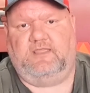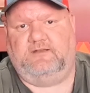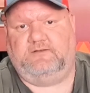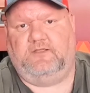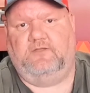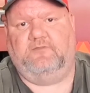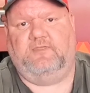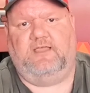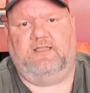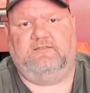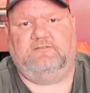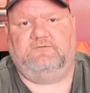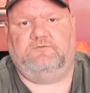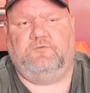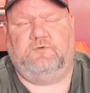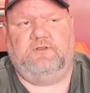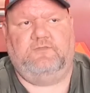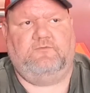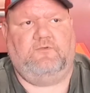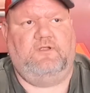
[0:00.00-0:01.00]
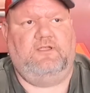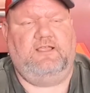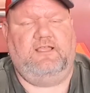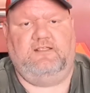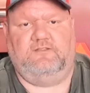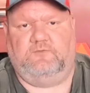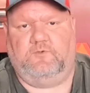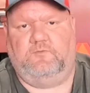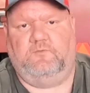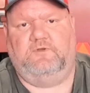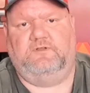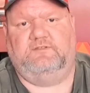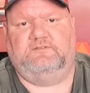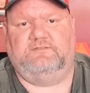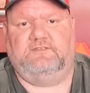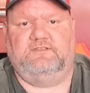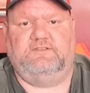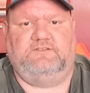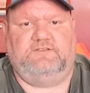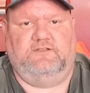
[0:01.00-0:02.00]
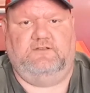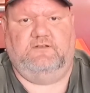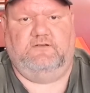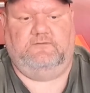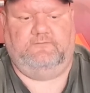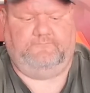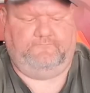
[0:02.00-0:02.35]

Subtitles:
2023 as we was this year.